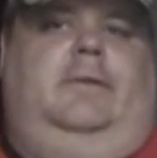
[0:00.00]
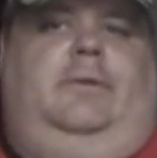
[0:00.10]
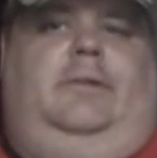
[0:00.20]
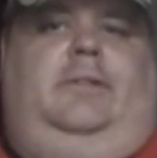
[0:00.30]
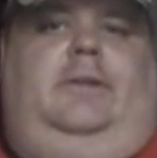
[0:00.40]

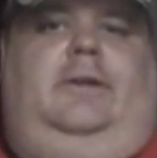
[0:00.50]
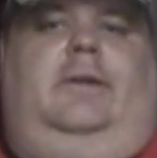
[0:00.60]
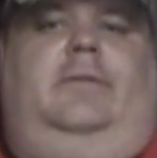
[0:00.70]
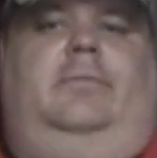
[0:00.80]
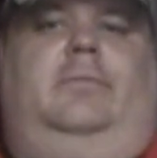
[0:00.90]
with the
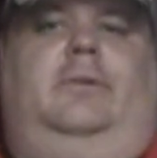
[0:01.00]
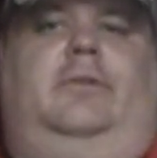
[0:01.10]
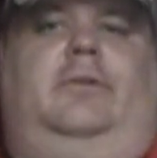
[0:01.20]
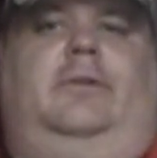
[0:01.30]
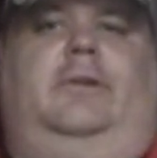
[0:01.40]

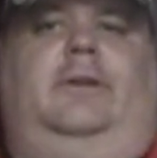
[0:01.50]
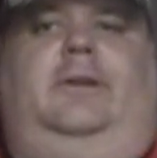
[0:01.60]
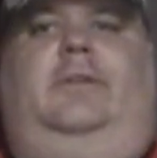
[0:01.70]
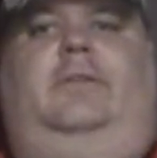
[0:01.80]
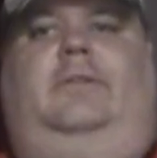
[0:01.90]
Montreal
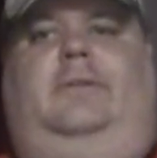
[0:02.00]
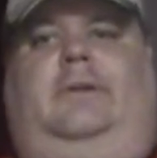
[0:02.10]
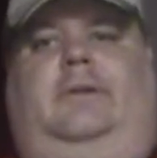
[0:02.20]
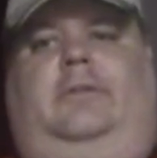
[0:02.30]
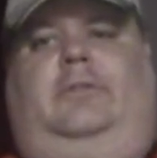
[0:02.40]
Canadiens, and
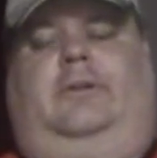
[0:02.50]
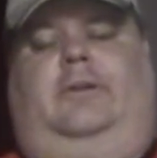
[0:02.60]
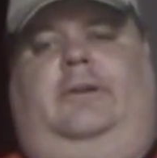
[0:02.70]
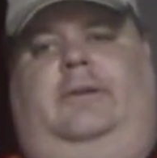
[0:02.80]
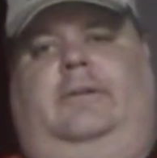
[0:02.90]
I'm going to
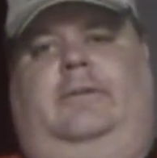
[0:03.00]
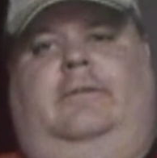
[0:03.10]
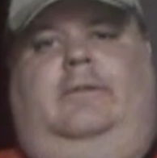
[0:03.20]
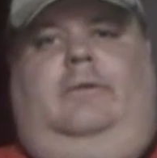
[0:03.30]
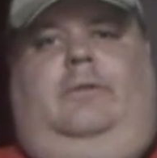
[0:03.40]
say
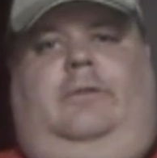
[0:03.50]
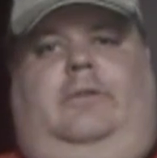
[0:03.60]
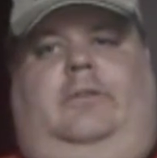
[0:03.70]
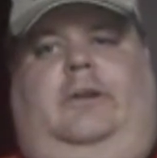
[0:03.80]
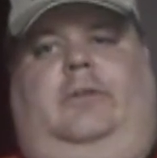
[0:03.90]
with
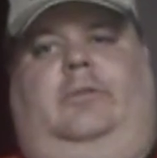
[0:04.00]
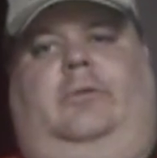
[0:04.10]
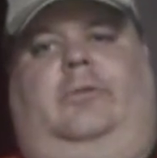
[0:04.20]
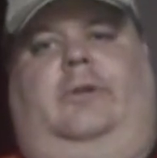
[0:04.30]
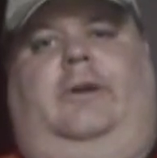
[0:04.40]
this
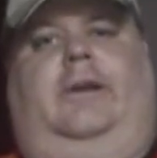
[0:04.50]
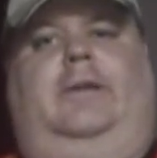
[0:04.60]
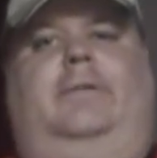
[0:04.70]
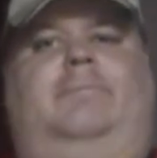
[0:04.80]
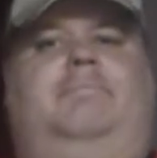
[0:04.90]
actual trade,